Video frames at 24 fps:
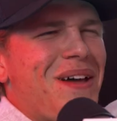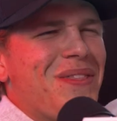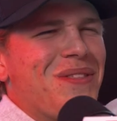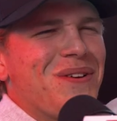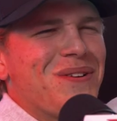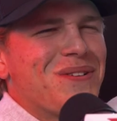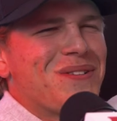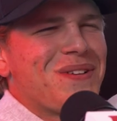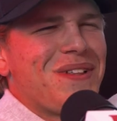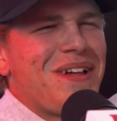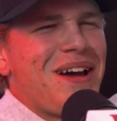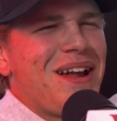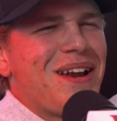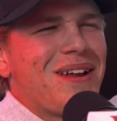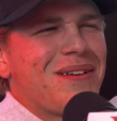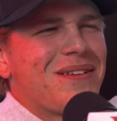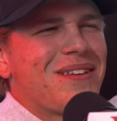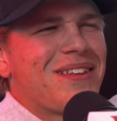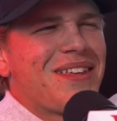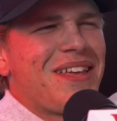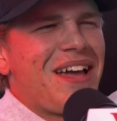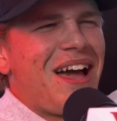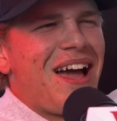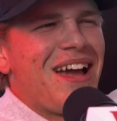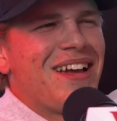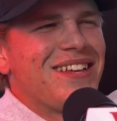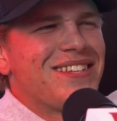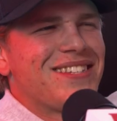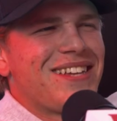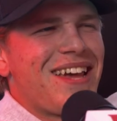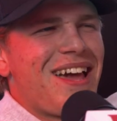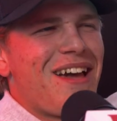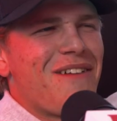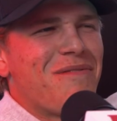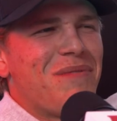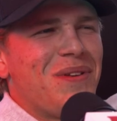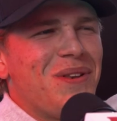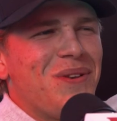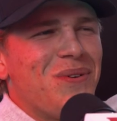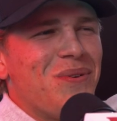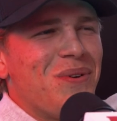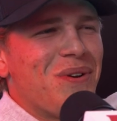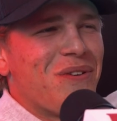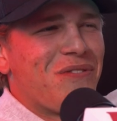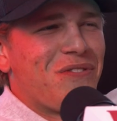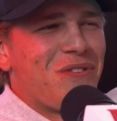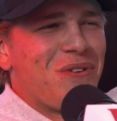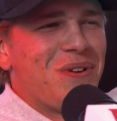and there's a lot of guys that have been
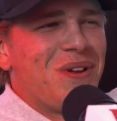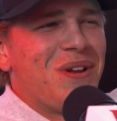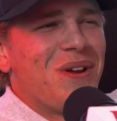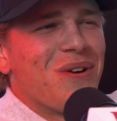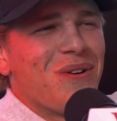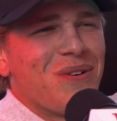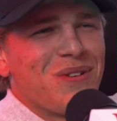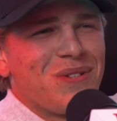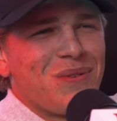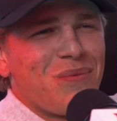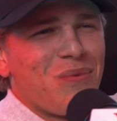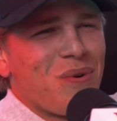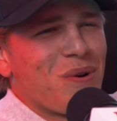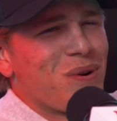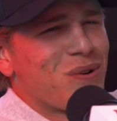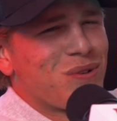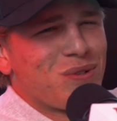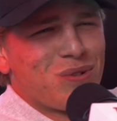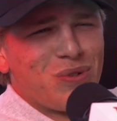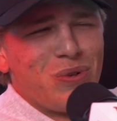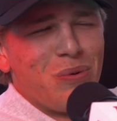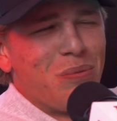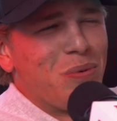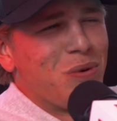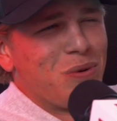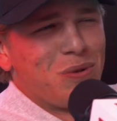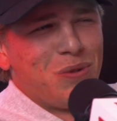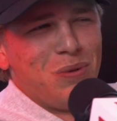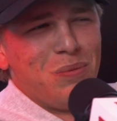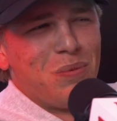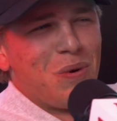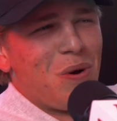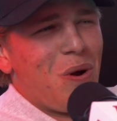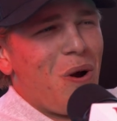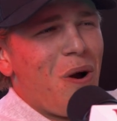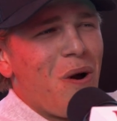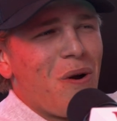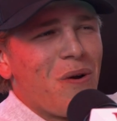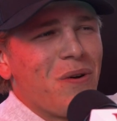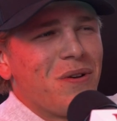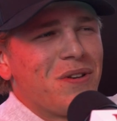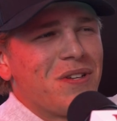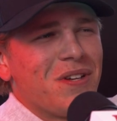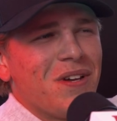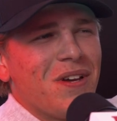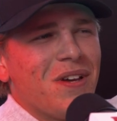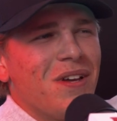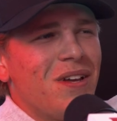doing it for years and worked super, super hard
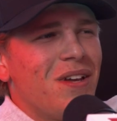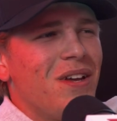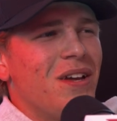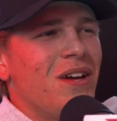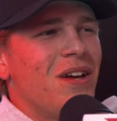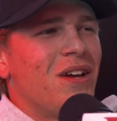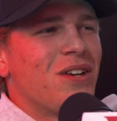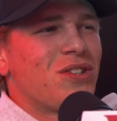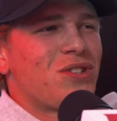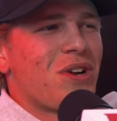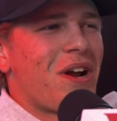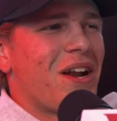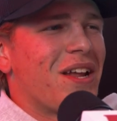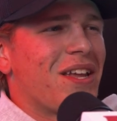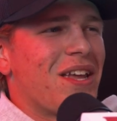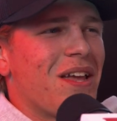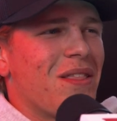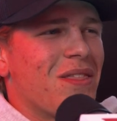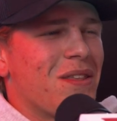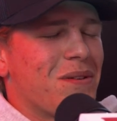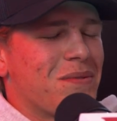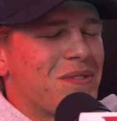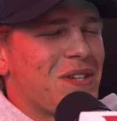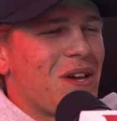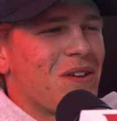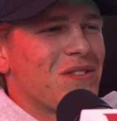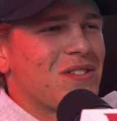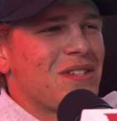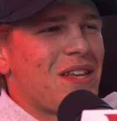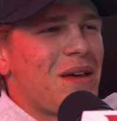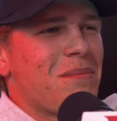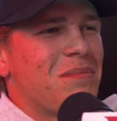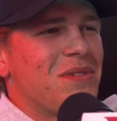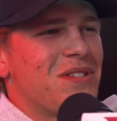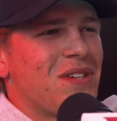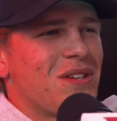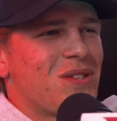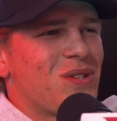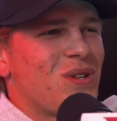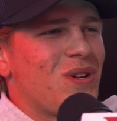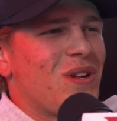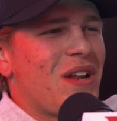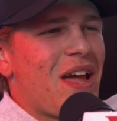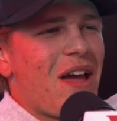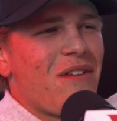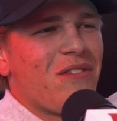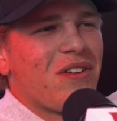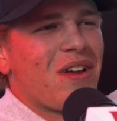to try to get themselves in that position
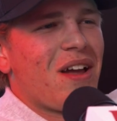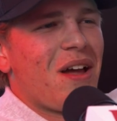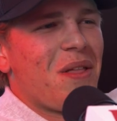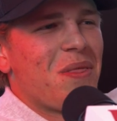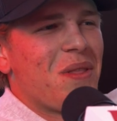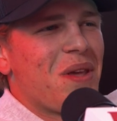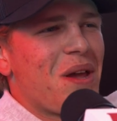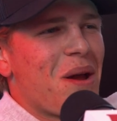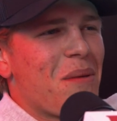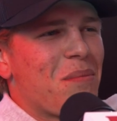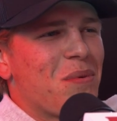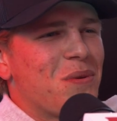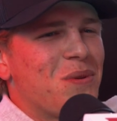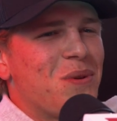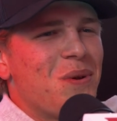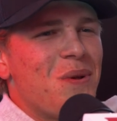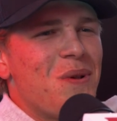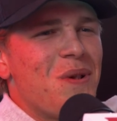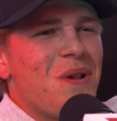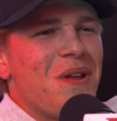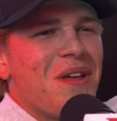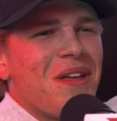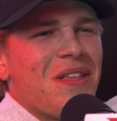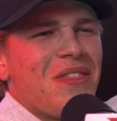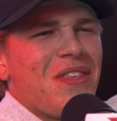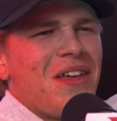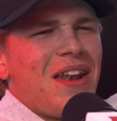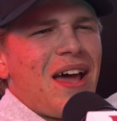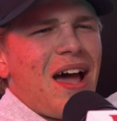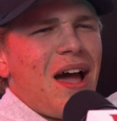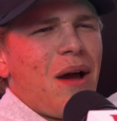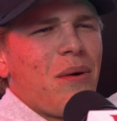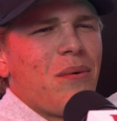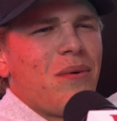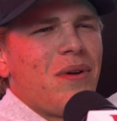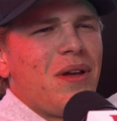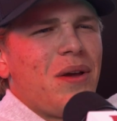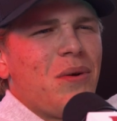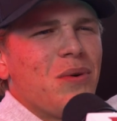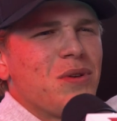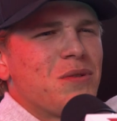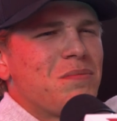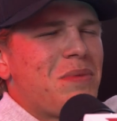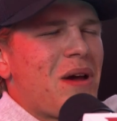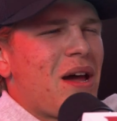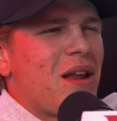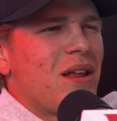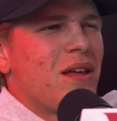and haven't gotten the opportunity. And then it was
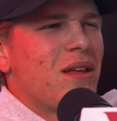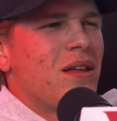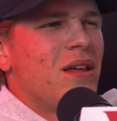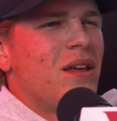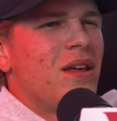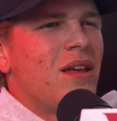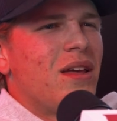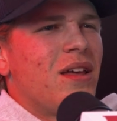about to